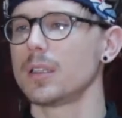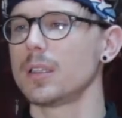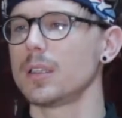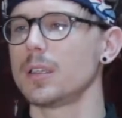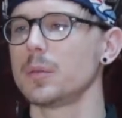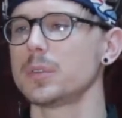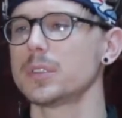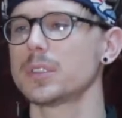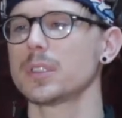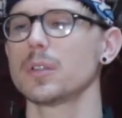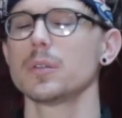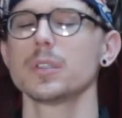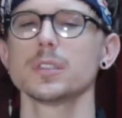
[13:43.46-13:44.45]
He was
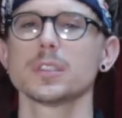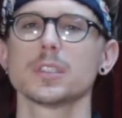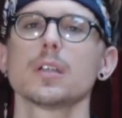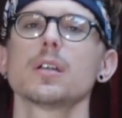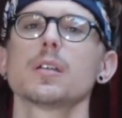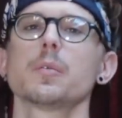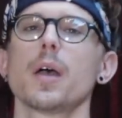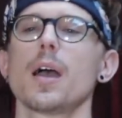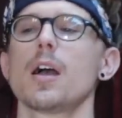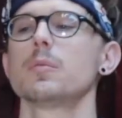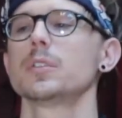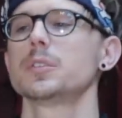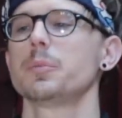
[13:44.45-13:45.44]
so concerned about
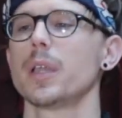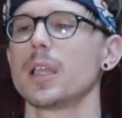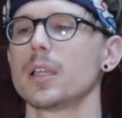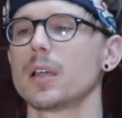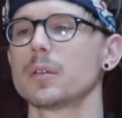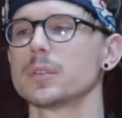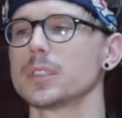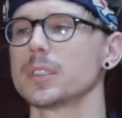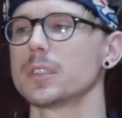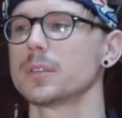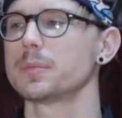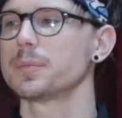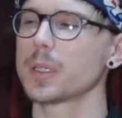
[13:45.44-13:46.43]
how much pain I was
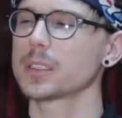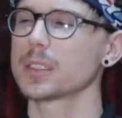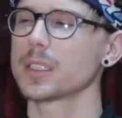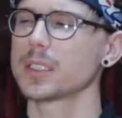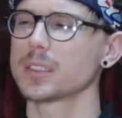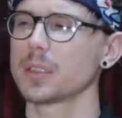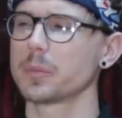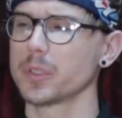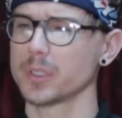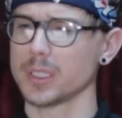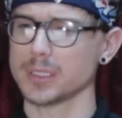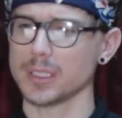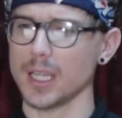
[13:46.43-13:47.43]
in, especially as they
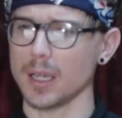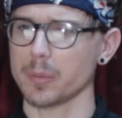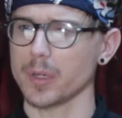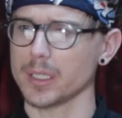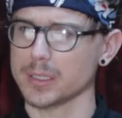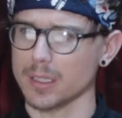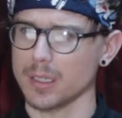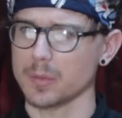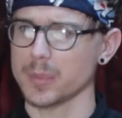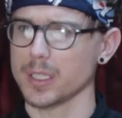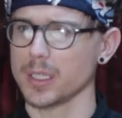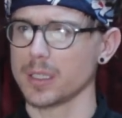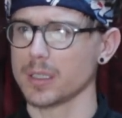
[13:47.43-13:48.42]
put this neck brace on
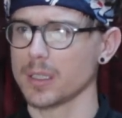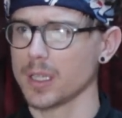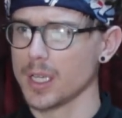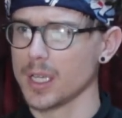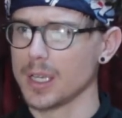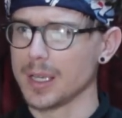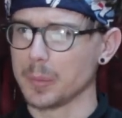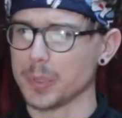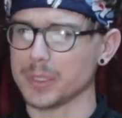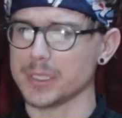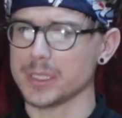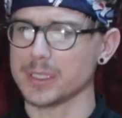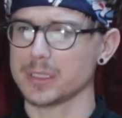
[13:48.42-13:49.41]
me and
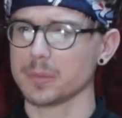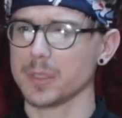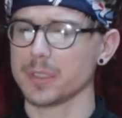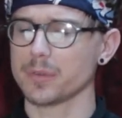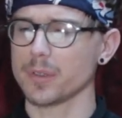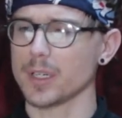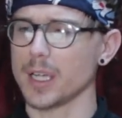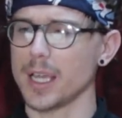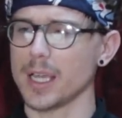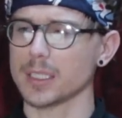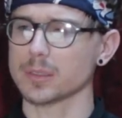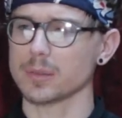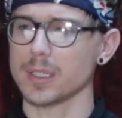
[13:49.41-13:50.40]
positioned me for an
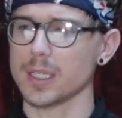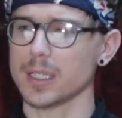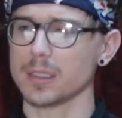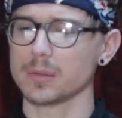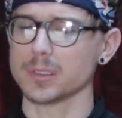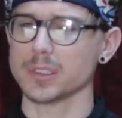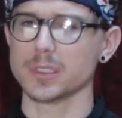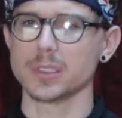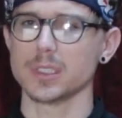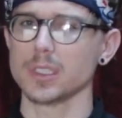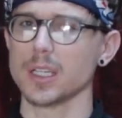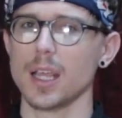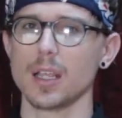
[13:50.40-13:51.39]
x-ray. It was just
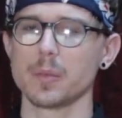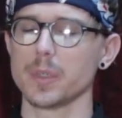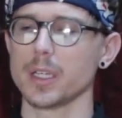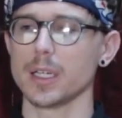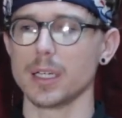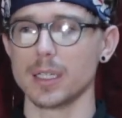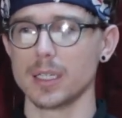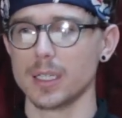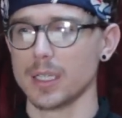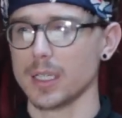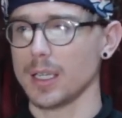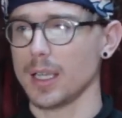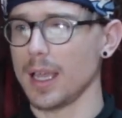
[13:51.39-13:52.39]
a nightmare.
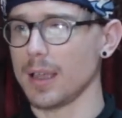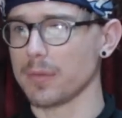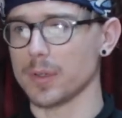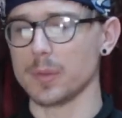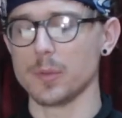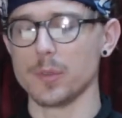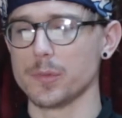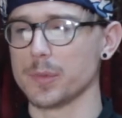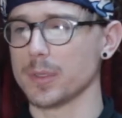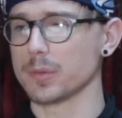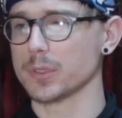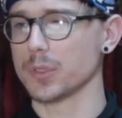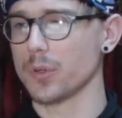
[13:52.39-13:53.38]
Every
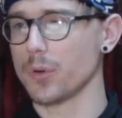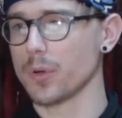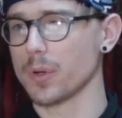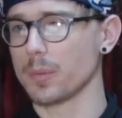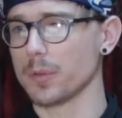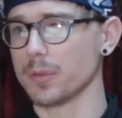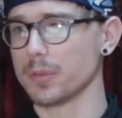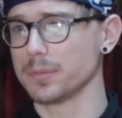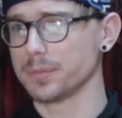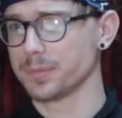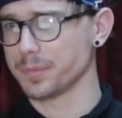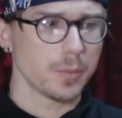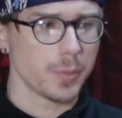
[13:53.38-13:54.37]
movement was horrible.
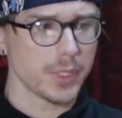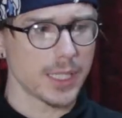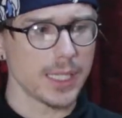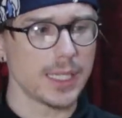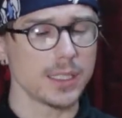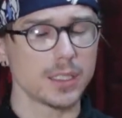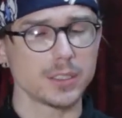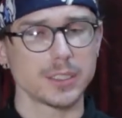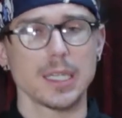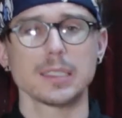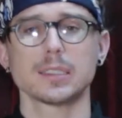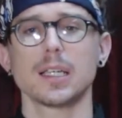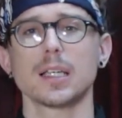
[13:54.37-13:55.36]
But they get the
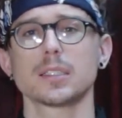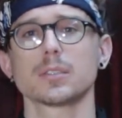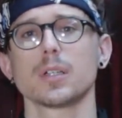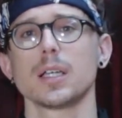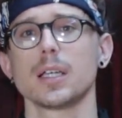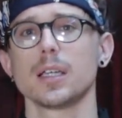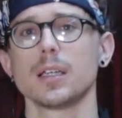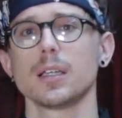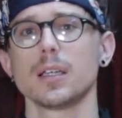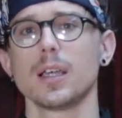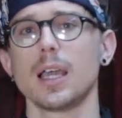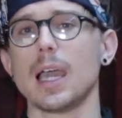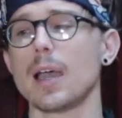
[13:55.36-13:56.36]
chest x-ray,
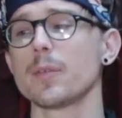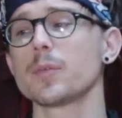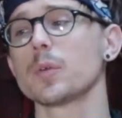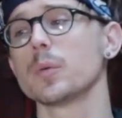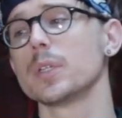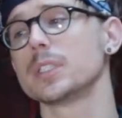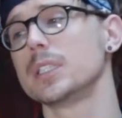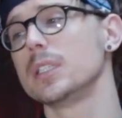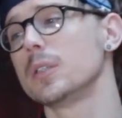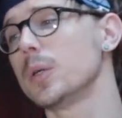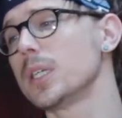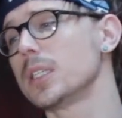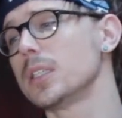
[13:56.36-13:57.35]
after which he
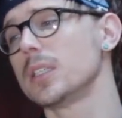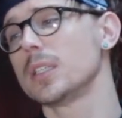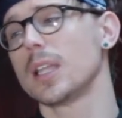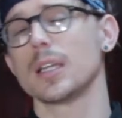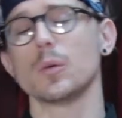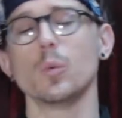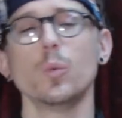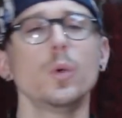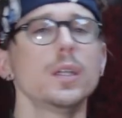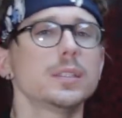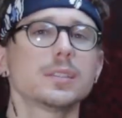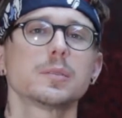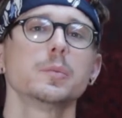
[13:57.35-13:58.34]
quickly like
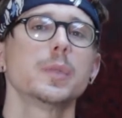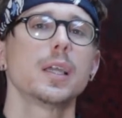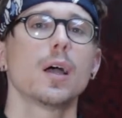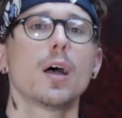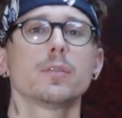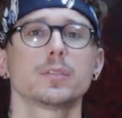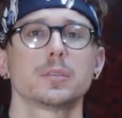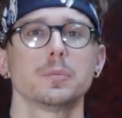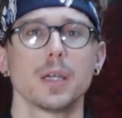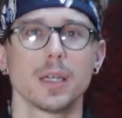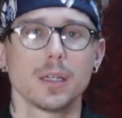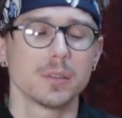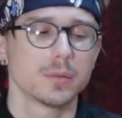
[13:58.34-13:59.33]
whisked me off to
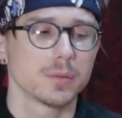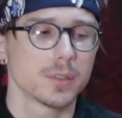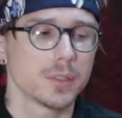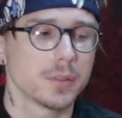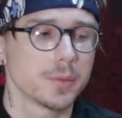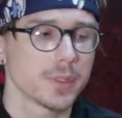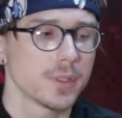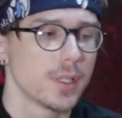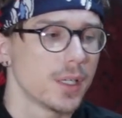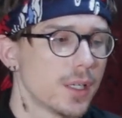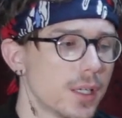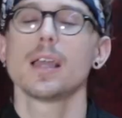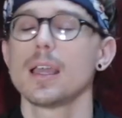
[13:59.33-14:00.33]
my own room
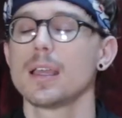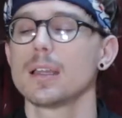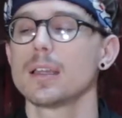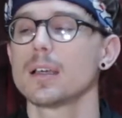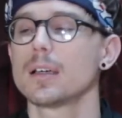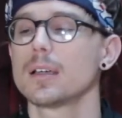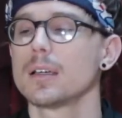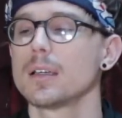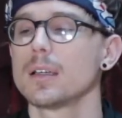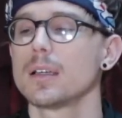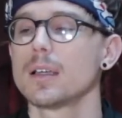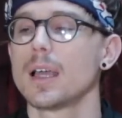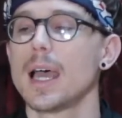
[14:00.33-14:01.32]
and
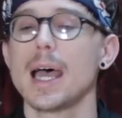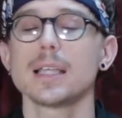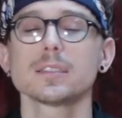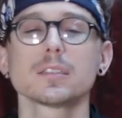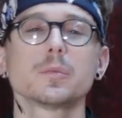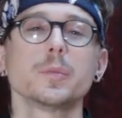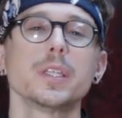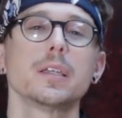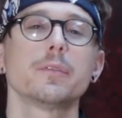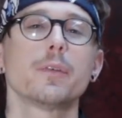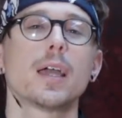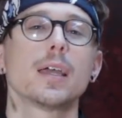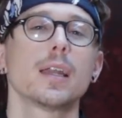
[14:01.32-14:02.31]
asks me
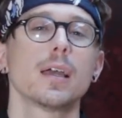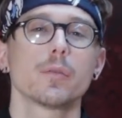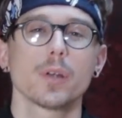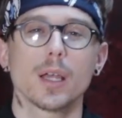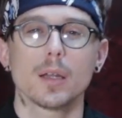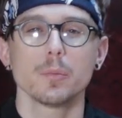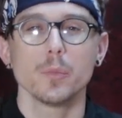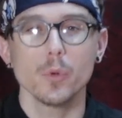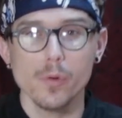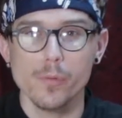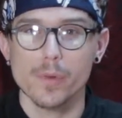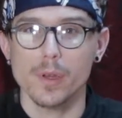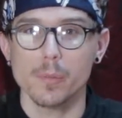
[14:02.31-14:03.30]
if I had ever had
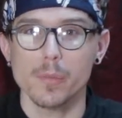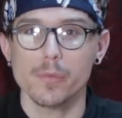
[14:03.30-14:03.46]
morphine